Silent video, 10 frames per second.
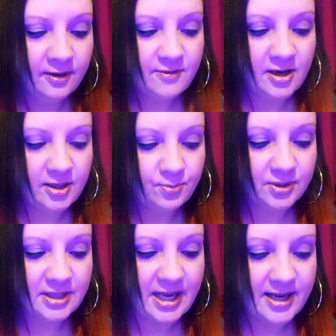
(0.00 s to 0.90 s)
very
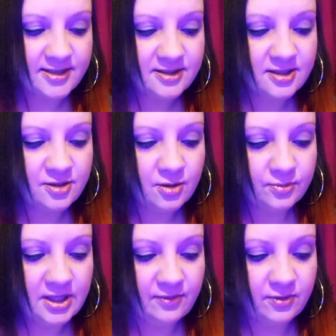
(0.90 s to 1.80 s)
blessed. Don't
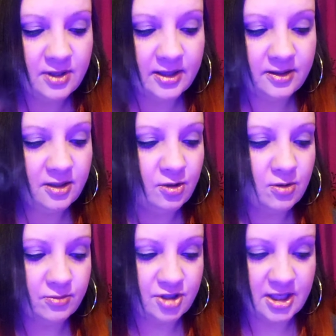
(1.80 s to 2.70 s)
need for nothing. You
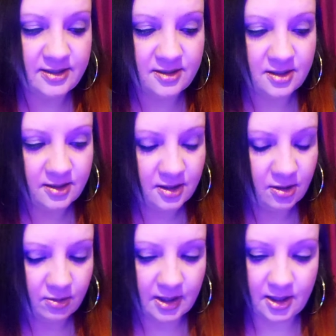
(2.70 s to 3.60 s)
don't chase nothing. You
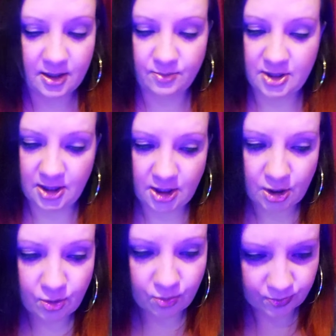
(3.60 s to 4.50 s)
let it come to you.